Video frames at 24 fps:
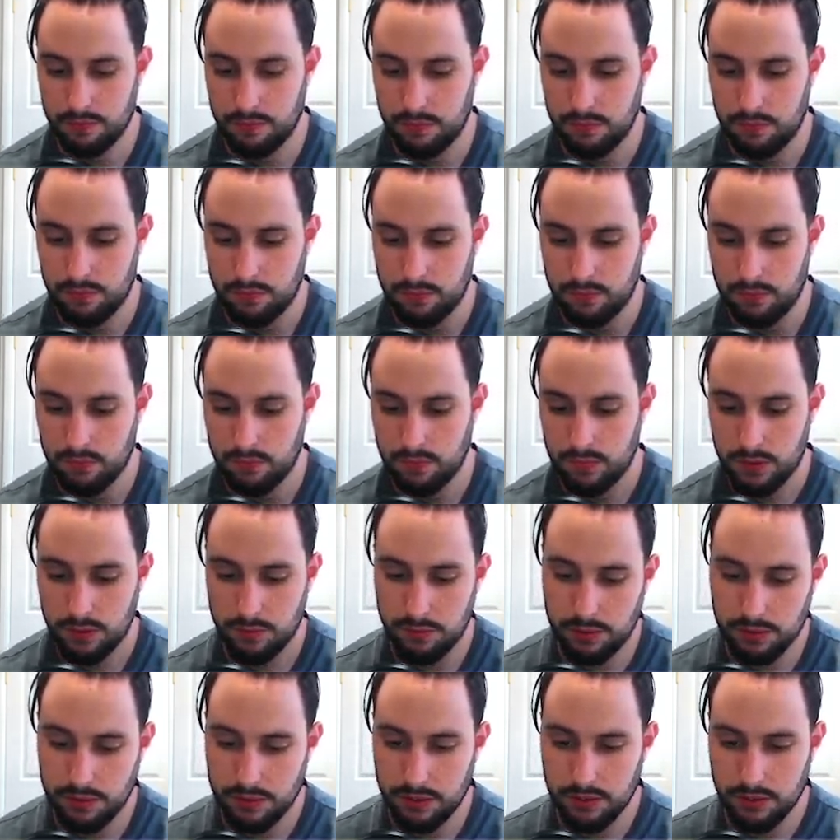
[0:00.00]
I
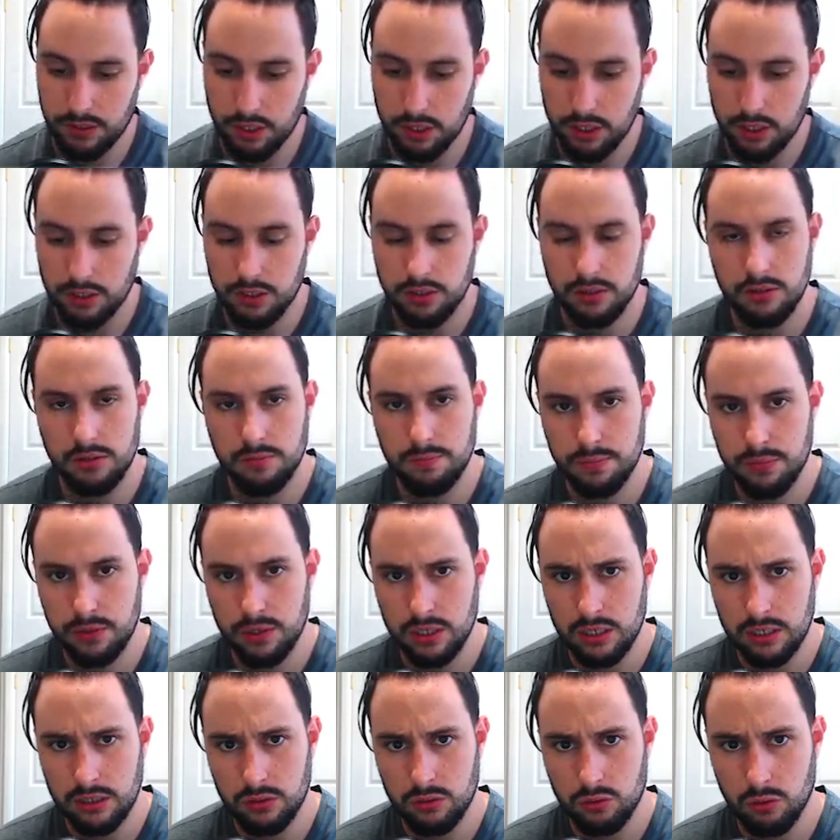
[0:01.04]
believe that was the only
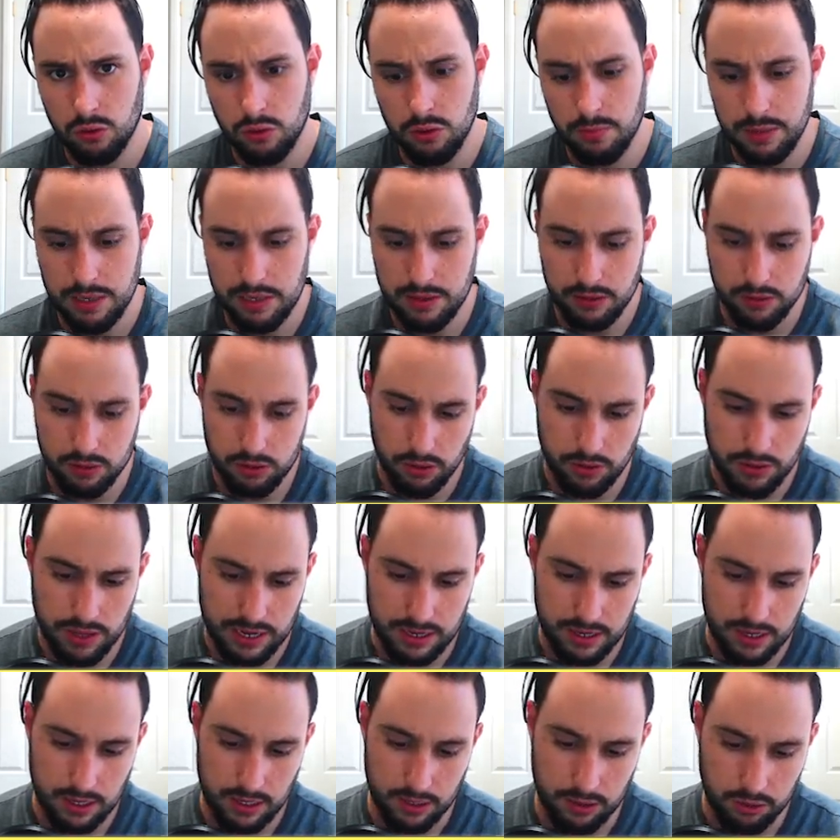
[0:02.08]
uh, draw the Panthers got that
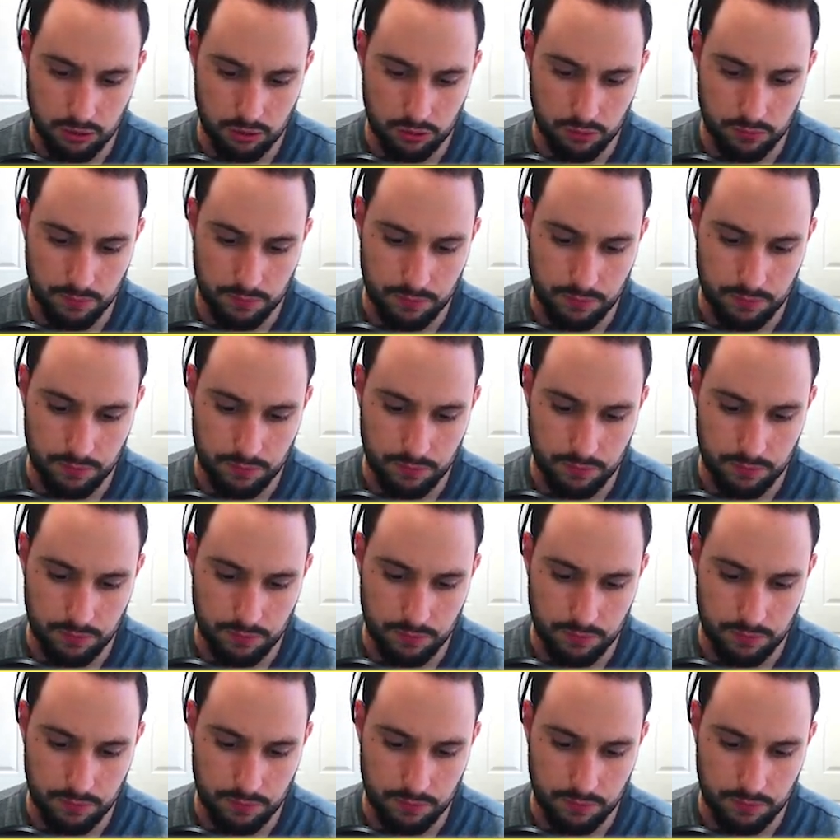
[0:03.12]
year too.